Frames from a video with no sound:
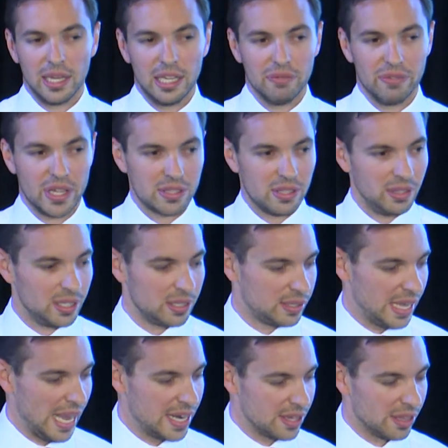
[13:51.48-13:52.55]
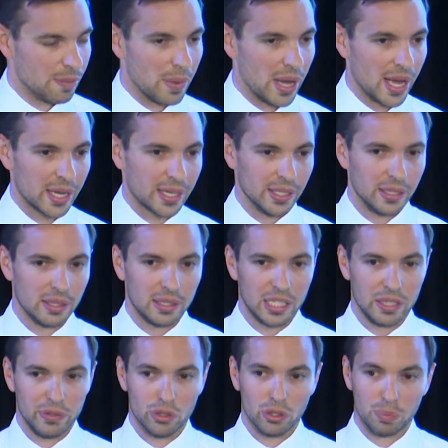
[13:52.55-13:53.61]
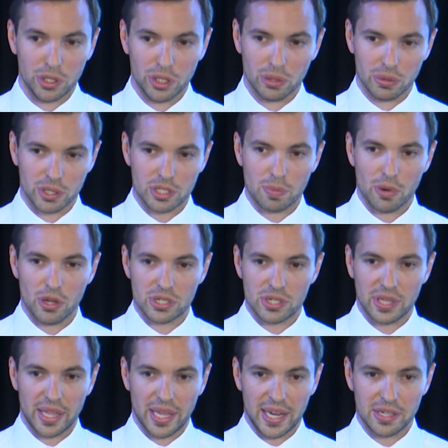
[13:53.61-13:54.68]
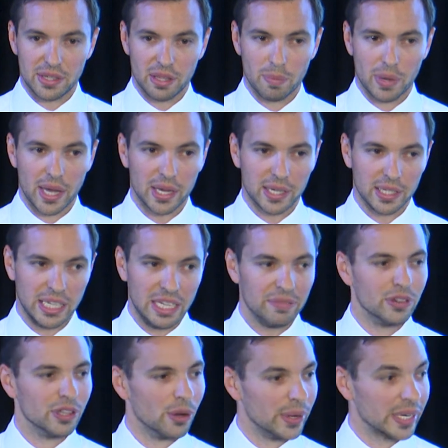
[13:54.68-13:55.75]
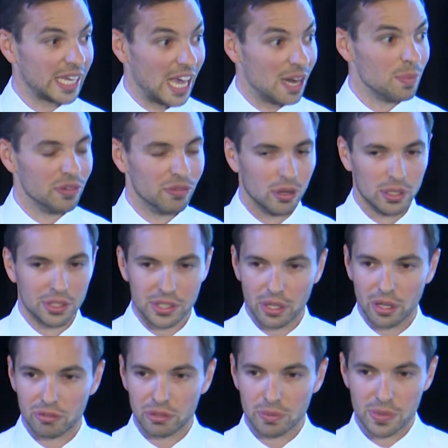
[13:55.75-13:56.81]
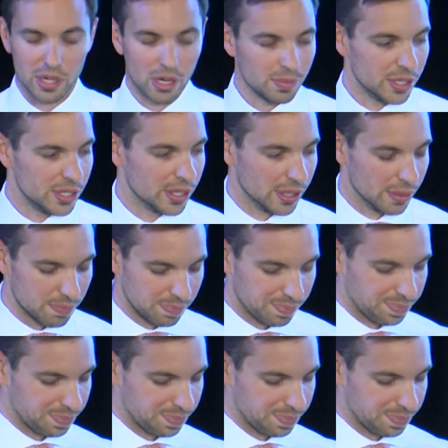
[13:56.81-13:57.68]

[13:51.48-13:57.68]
invest in this end of the market and give you a pure exposure to that end of the market, even though it can be volatile from time to time.